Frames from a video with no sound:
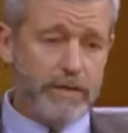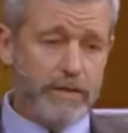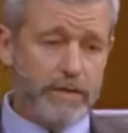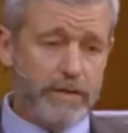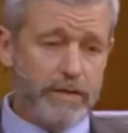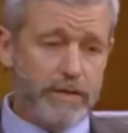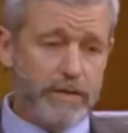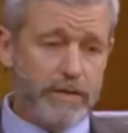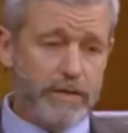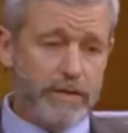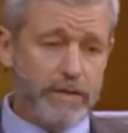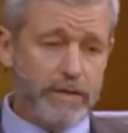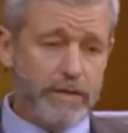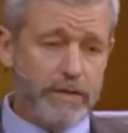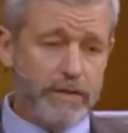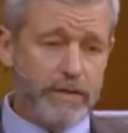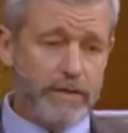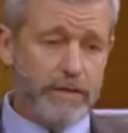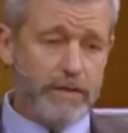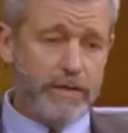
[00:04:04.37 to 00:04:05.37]

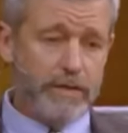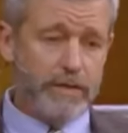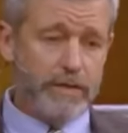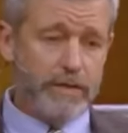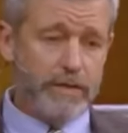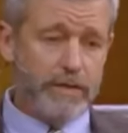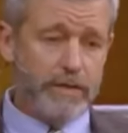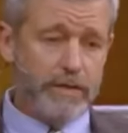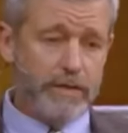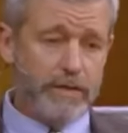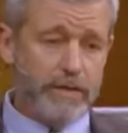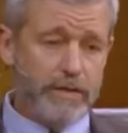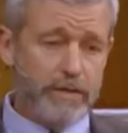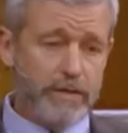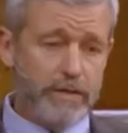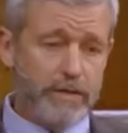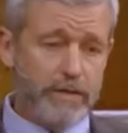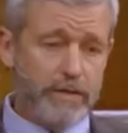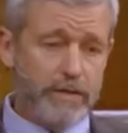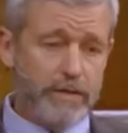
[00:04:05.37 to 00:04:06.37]

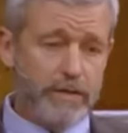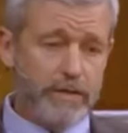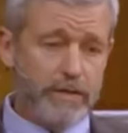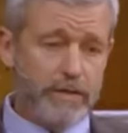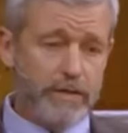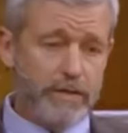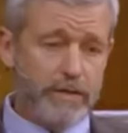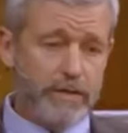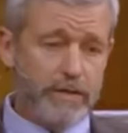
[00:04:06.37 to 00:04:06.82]
Nothing is said.